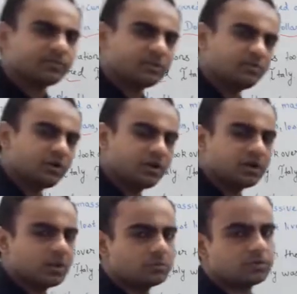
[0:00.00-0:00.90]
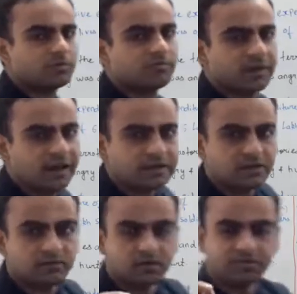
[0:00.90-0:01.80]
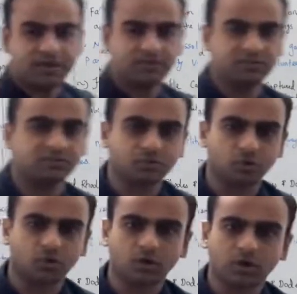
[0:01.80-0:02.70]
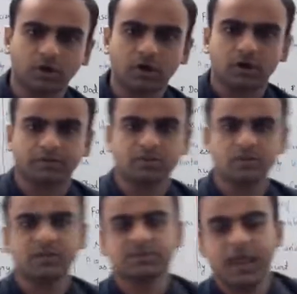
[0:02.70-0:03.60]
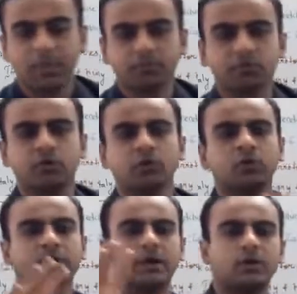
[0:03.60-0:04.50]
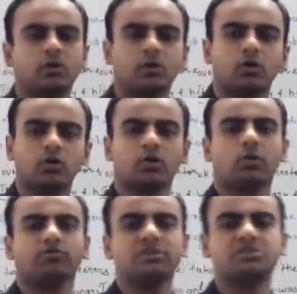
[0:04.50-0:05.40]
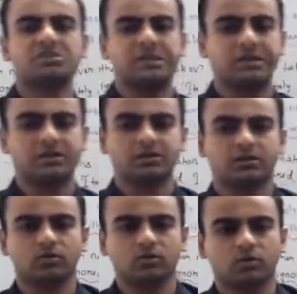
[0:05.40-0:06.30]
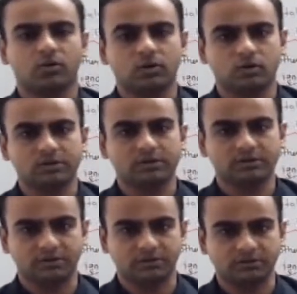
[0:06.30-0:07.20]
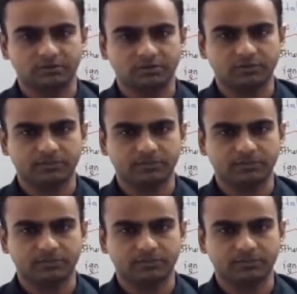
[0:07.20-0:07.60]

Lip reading: word comes from Latin word fascismo, which means absolute control of the state over all the things.